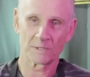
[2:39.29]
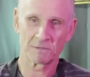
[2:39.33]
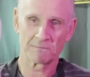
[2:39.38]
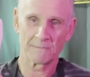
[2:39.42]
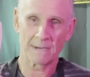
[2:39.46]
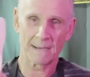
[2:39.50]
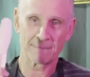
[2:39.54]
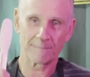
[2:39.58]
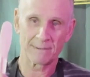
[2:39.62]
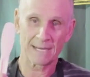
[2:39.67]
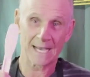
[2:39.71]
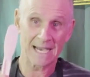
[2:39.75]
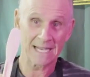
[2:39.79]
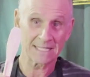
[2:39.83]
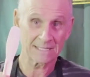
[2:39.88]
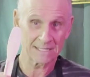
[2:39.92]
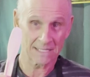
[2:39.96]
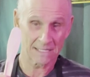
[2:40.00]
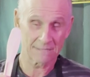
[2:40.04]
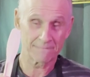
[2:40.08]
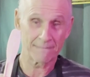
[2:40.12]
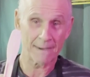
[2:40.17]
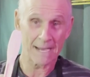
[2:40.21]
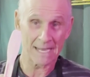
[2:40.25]
with my
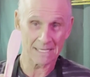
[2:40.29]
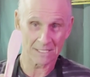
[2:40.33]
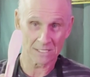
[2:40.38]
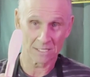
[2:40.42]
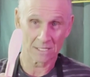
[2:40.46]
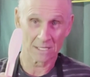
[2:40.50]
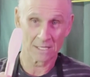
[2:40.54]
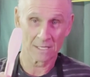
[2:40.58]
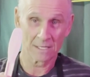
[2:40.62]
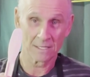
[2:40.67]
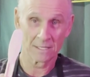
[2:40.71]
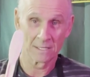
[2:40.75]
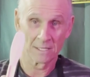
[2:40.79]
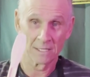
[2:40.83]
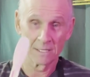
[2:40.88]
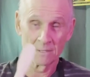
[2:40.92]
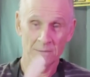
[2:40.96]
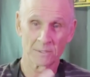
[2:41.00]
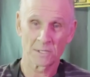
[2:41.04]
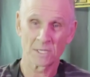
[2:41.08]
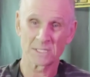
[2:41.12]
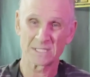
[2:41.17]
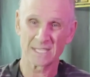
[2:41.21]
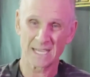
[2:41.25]
plastic spatula
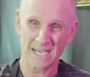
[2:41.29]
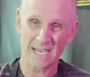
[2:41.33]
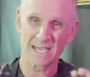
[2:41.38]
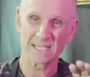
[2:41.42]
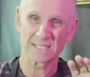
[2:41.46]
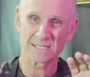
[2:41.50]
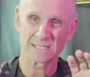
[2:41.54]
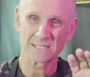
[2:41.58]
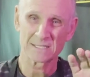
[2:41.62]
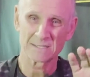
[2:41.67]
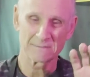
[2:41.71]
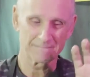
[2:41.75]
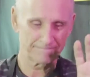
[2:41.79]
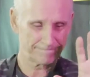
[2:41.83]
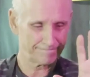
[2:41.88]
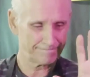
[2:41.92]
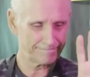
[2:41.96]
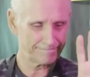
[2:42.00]
because it has,